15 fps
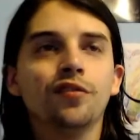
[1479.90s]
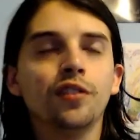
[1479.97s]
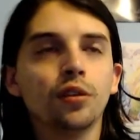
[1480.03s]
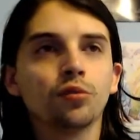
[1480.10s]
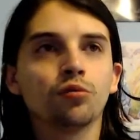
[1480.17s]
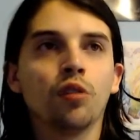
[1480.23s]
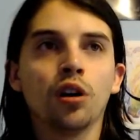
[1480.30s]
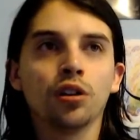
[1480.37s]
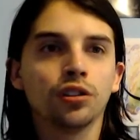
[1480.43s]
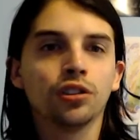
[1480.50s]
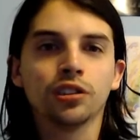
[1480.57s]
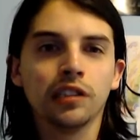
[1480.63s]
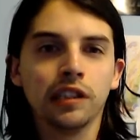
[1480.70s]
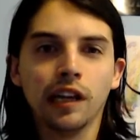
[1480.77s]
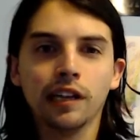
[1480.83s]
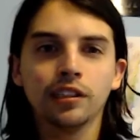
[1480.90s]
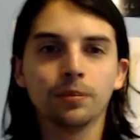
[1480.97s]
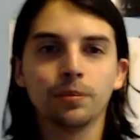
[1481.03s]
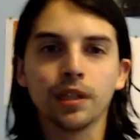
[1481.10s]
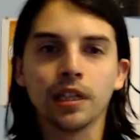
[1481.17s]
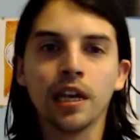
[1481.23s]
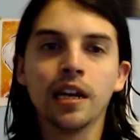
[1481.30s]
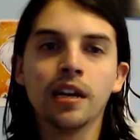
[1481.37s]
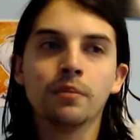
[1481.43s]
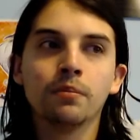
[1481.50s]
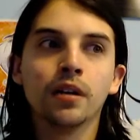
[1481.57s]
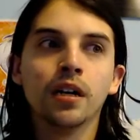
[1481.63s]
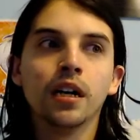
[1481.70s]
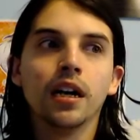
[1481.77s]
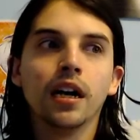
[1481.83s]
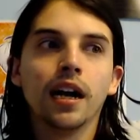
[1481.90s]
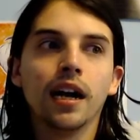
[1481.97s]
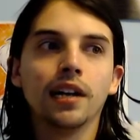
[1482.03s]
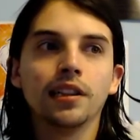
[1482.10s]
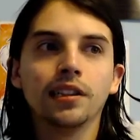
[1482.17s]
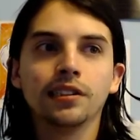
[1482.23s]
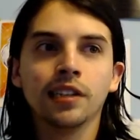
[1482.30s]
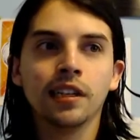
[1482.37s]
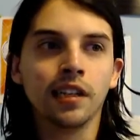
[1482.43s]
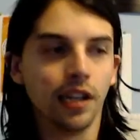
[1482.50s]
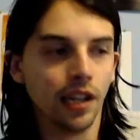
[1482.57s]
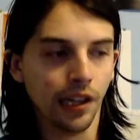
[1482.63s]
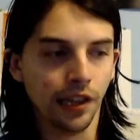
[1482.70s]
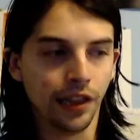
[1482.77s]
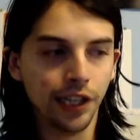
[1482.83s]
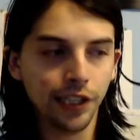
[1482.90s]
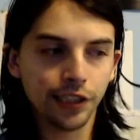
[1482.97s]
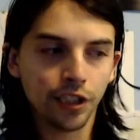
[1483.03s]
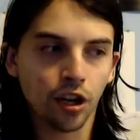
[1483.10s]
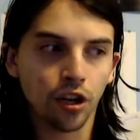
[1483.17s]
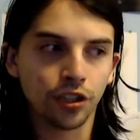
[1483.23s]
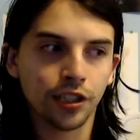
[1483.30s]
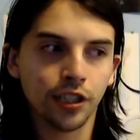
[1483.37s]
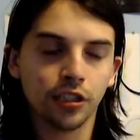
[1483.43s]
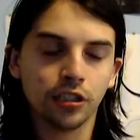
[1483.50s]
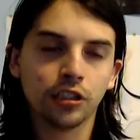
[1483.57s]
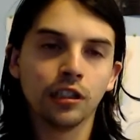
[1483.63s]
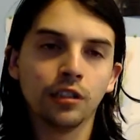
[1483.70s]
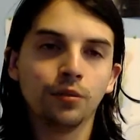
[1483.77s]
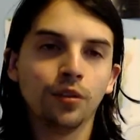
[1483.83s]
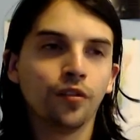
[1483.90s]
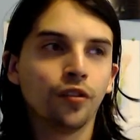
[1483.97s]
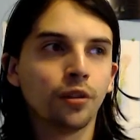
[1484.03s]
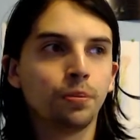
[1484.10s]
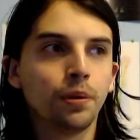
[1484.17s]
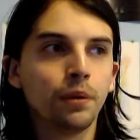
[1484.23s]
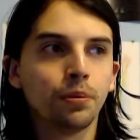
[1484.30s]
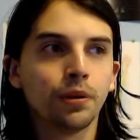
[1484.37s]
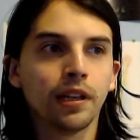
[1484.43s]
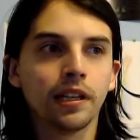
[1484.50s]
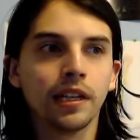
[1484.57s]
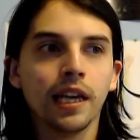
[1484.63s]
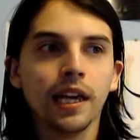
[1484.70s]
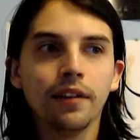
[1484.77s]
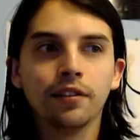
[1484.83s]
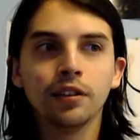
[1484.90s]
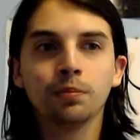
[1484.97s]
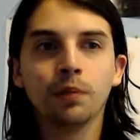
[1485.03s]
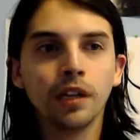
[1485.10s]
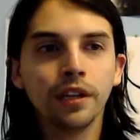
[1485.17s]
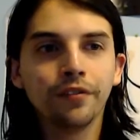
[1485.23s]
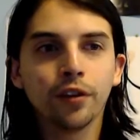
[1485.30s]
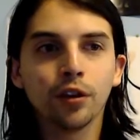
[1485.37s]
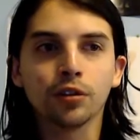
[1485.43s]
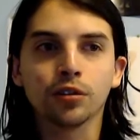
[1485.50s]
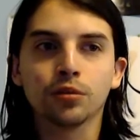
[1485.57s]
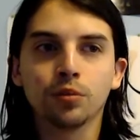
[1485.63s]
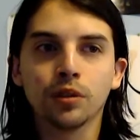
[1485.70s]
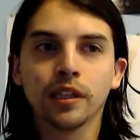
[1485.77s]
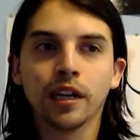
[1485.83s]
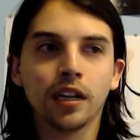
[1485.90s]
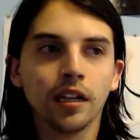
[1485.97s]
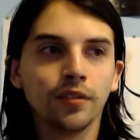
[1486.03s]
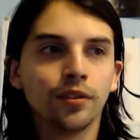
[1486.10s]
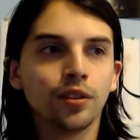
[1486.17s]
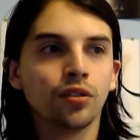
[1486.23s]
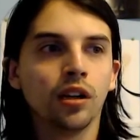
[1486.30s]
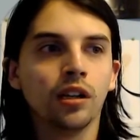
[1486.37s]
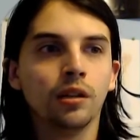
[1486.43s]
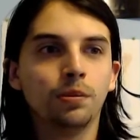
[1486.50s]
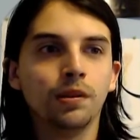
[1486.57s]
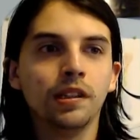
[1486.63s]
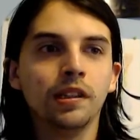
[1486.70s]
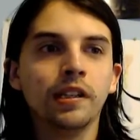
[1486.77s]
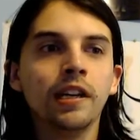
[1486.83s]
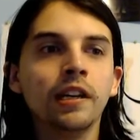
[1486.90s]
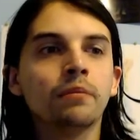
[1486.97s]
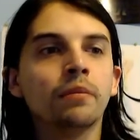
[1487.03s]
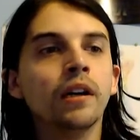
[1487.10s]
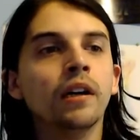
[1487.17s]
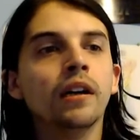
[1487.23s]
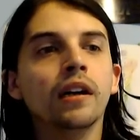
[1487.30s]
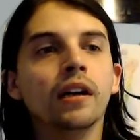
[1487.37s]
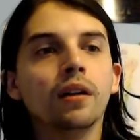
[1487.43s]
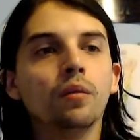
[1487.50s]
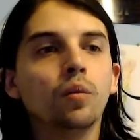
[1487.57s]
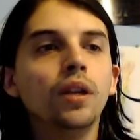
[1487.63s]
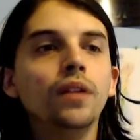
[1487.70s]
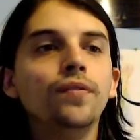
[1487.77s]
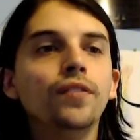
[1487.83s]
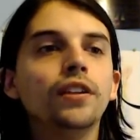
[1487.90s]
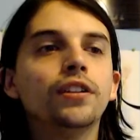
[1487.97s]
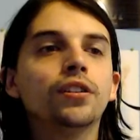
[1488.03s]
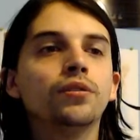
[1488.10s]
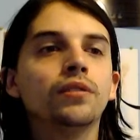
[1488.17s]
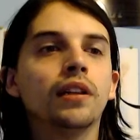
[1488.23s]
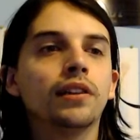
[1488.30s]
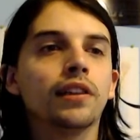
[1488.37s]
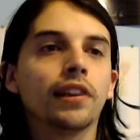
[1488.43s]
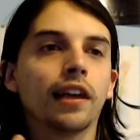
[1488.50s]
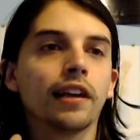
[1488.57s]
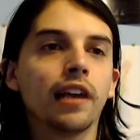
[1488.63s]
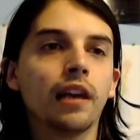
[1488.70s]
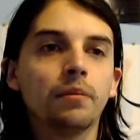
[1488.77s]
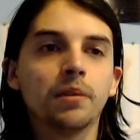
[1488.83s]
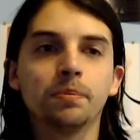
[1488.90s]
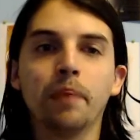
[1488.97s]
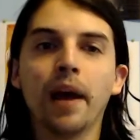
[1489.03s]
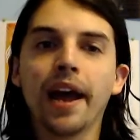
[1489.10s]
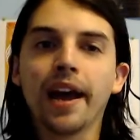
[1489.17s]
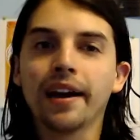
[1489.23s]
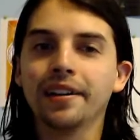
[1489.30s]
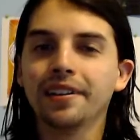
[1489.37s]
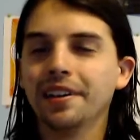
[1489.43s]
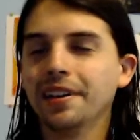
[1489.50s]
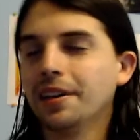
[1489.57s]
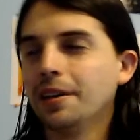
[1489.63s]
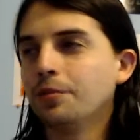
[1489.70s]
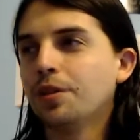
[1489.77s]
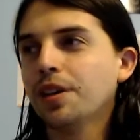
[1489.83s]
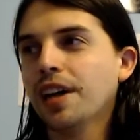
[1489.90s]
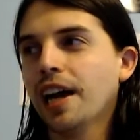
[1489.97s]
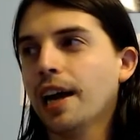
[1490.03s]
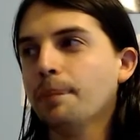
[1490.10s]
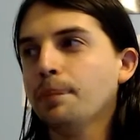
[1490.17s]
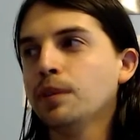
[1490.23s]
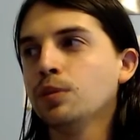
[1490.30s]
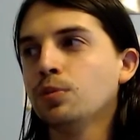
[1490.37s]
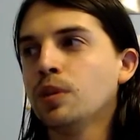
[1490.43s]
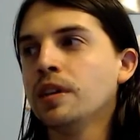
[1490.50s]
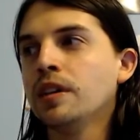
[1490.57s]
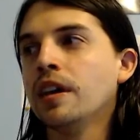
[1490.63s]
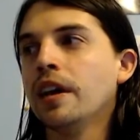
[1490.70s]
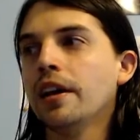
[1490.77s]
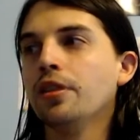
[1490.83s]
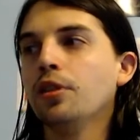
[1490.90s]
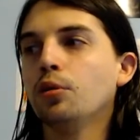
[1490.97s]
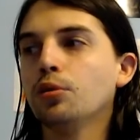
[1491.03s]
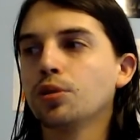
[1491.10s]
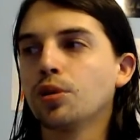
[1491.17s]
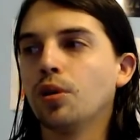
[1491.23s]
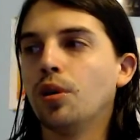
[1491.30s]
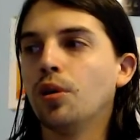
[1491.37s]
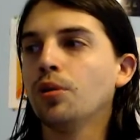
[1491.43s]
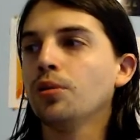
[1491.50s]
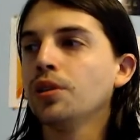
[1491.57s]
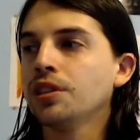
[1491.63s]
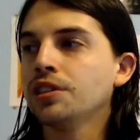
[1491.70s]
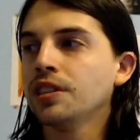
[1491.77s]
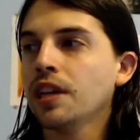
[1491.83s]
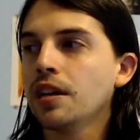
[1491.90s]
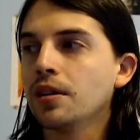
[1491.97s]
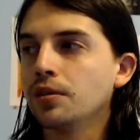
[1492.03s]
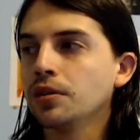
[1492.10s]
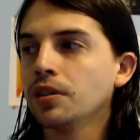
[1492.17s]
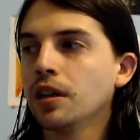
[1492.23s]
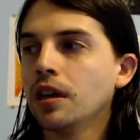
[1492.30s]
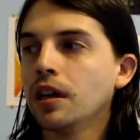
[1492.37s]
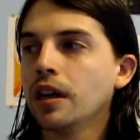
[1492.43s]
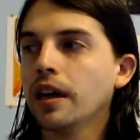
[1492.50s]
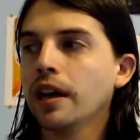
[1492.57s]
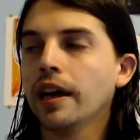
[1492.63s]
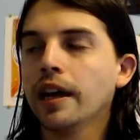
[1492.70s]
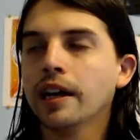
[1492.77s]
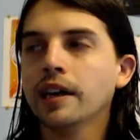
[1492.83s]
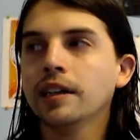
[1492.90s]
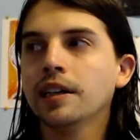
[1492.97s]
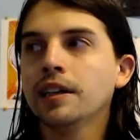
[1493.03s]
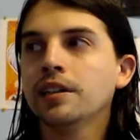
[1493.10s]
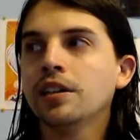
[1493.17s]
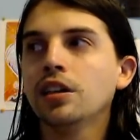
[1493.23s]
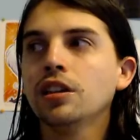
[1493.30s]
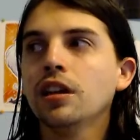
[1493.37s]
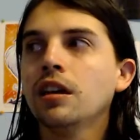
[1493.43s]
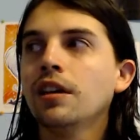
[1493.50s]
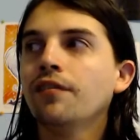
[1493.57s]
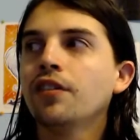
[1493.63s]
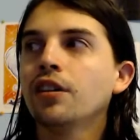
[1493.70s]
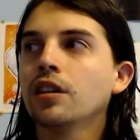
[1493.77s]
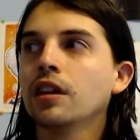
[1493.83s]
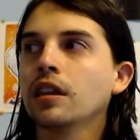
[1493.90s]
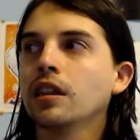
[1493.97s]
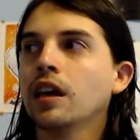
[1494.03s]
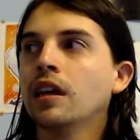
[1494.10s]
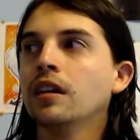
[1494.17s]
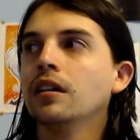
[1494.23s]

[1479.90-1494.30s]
wrong to slice up a game and then say, this content is going to be for the people that gave us money first without even trying to play the game. What if it turns out that that game is bad? What happens when those are all the sales? And it does kind of feel like that